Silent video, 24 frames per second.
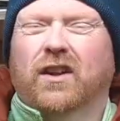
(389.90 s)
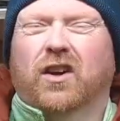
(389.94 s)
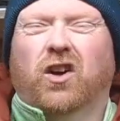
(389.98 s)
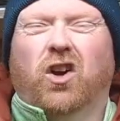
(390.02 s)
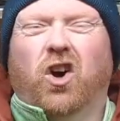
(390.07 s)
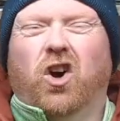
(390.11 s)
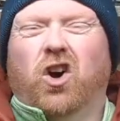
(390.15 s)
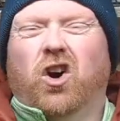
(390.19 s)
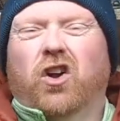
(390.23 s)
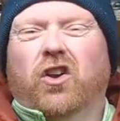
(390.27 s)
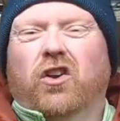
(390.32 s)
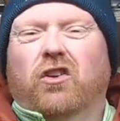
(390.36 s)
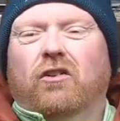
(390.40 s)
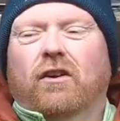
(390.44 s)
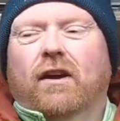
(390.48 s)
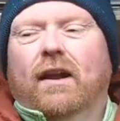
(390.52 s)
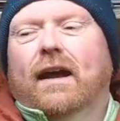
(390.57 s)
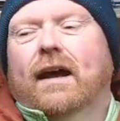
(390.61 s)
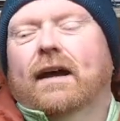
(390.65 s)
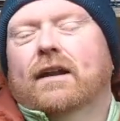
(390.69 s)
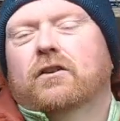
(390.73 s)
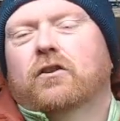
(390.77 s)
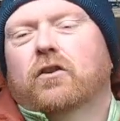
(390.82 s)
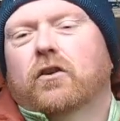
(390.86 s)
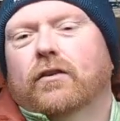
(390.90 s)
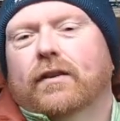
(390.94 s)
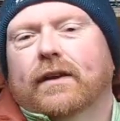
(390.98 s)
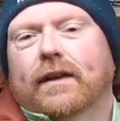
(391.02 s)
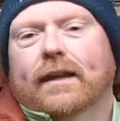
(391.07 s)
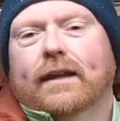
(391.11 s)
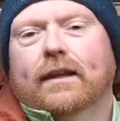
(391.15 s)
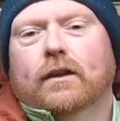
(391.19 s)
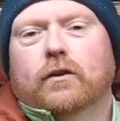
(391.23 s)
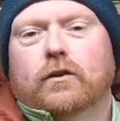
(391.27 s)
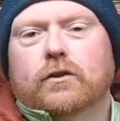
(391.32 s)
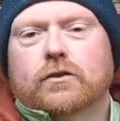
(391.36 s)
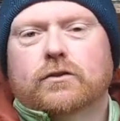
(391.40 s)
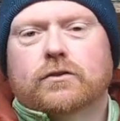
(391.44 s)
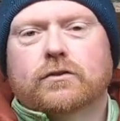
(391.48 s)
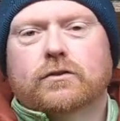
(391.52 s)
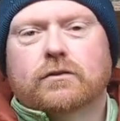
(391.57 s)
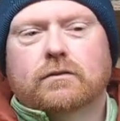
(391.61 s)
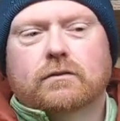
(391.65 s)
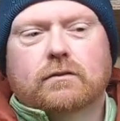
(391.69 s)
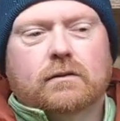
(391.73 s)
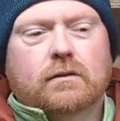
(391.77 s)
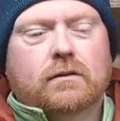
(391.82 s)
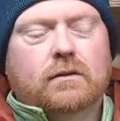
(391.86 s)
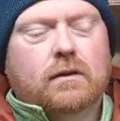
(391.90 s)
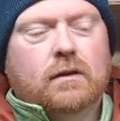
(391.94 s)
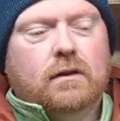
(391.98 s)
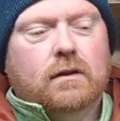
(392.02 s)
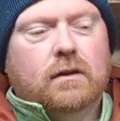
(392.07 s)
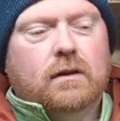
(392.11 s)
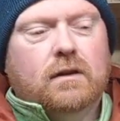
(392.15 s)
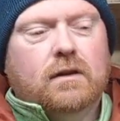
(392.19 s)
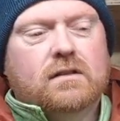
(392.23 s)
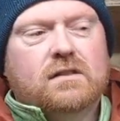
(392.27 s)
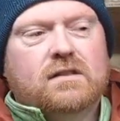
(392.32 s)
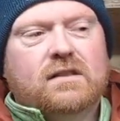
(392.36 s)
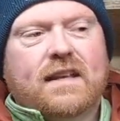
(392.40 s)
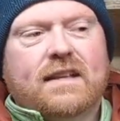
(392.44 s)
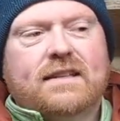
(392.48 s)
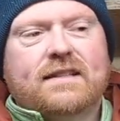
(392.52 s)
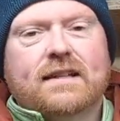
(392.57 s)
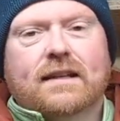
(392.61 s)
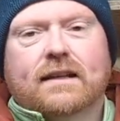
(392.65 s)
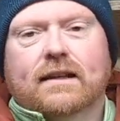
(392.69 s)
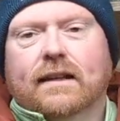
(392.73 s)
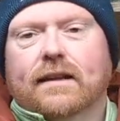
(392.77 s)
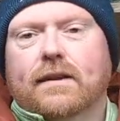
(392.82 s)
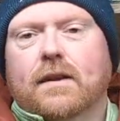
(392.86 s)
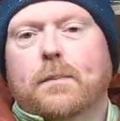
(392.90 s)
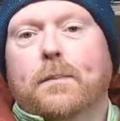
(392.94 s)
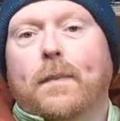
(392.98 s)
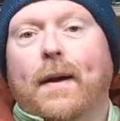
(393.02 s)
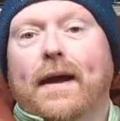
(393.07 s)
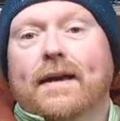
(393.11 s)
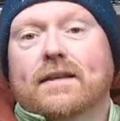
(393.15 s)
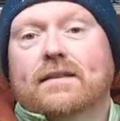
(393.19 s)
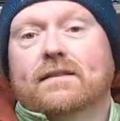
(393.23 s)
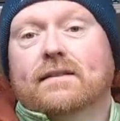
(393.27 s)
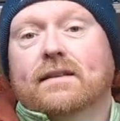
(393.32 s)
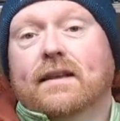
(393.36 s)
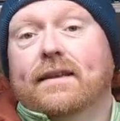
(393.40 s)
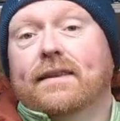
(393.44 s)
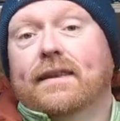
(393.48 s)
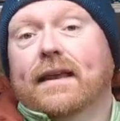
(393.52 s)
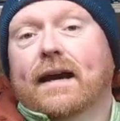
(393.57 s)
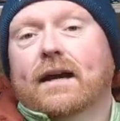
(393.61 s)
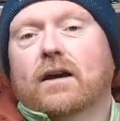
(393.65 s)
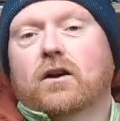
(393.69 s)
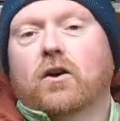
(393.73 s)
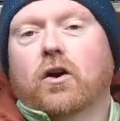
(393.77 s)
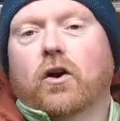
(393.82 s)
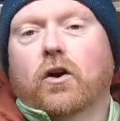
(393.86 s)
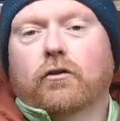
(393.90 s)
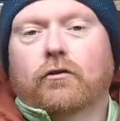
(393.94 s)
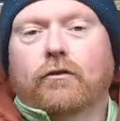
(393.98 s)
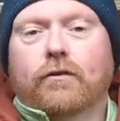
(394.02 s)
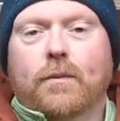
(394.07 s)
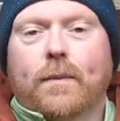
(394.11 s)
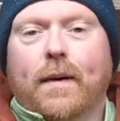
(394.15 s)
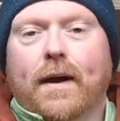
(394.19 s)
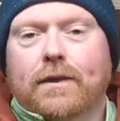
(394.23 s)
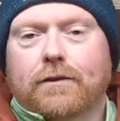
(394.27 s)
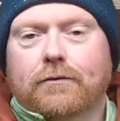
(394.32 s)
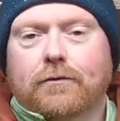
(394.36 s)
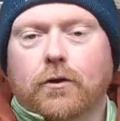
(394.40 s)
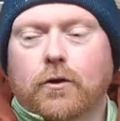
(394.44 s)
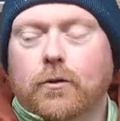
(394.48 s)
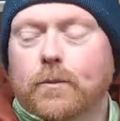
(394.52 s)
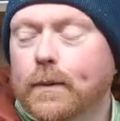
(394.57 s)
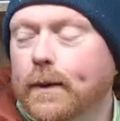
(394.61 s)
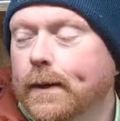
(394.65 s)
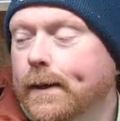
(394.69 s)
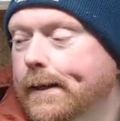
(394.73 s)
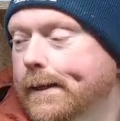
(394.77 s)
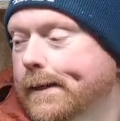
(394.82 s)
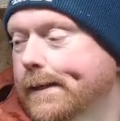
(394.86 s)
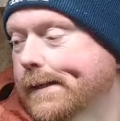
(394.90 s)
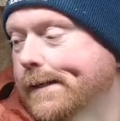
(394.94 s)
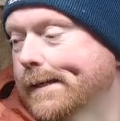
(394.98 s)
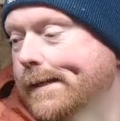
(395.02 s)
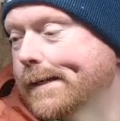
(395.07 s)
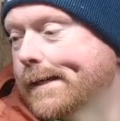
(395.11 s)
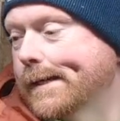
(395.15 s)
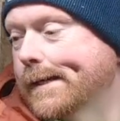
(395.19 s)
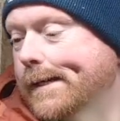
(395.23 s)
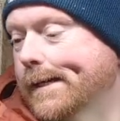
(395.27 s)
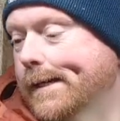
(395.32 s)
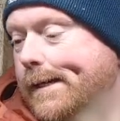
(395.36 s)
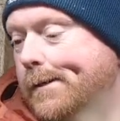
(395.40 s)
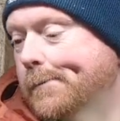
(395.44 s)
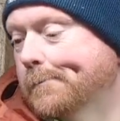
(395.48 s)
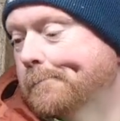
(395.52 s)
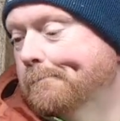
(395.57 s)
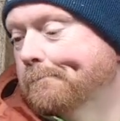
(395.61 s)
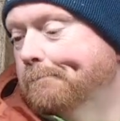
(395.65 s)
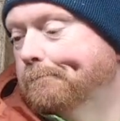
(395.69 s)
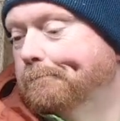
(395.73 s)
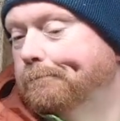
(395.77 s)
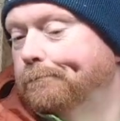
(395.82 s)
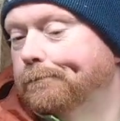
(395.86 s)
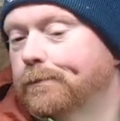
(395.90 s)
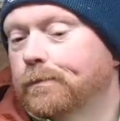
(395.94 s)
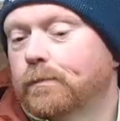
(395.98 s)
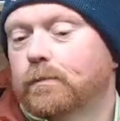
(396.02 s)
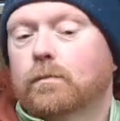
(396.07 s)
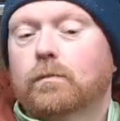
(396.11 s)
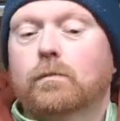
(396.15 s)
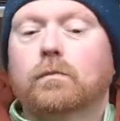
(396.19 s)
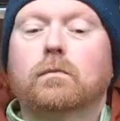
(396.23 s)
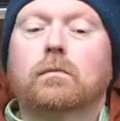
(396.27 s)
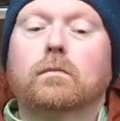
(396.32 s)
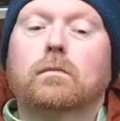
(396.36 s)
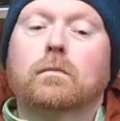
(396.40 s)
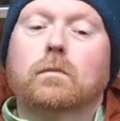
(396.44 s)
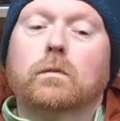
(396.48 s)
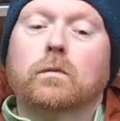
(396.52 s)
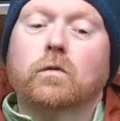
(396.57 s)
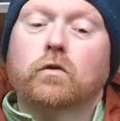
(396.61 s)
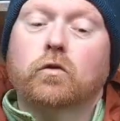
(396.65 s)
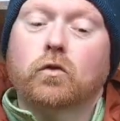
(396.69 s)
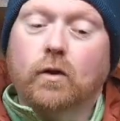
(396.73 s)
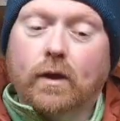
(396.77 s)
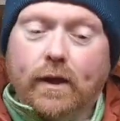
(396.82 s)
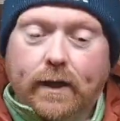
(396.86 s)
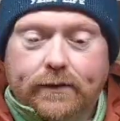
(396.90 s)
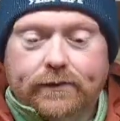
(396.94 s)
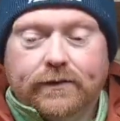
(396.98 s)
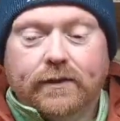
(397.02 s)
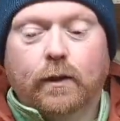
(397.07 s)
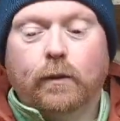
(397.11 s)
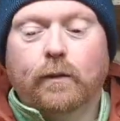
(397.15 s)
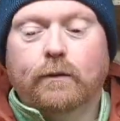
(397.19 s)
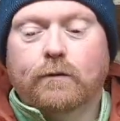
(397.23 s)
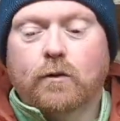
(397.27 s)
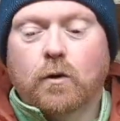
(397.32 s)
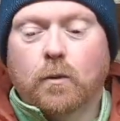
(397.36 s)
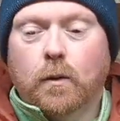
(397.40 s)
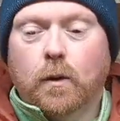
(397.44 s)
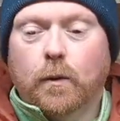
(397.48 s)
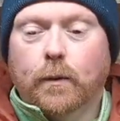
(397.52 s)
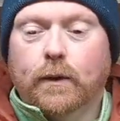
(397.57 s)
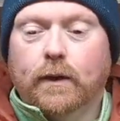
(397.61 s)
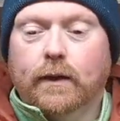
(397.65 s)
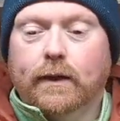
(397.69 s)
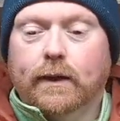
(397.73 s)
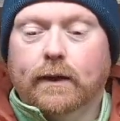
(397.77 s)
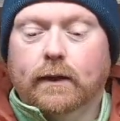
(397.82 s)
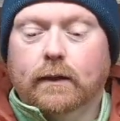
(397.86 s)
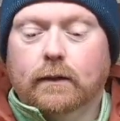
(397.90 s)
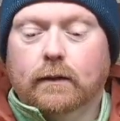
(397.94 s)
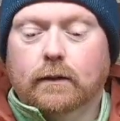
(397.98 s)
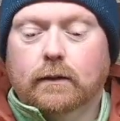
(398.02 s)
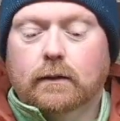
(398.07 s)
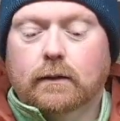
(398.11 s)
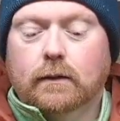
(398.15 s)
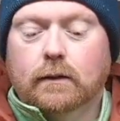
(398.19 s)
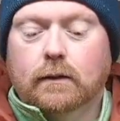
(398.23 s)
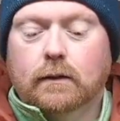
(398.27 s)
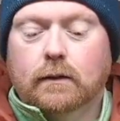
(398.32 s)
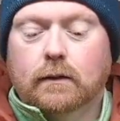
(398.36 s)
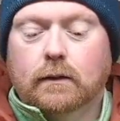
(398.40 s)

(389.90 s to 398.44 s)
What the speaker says: in the corner. And I don't think it looks aesthetically the best in that corner of the bathroom. So like I said, we've come up with a little